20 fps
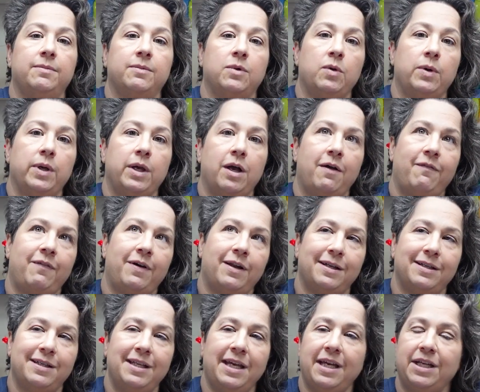Going off
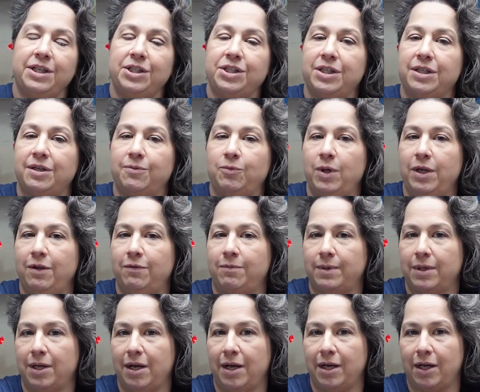on a tangent, we have
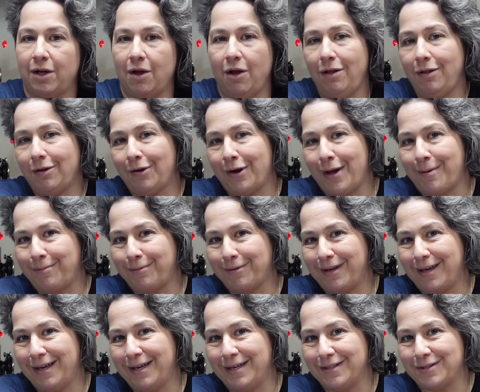been cutting all our
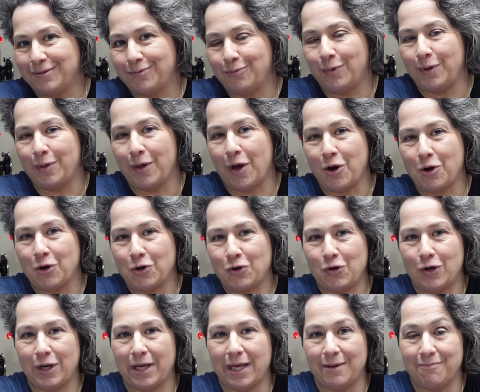appliques with our
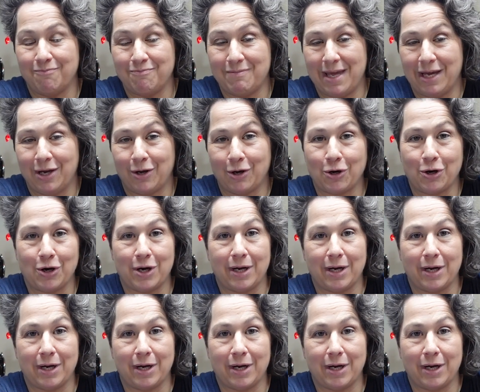Cricut Maker,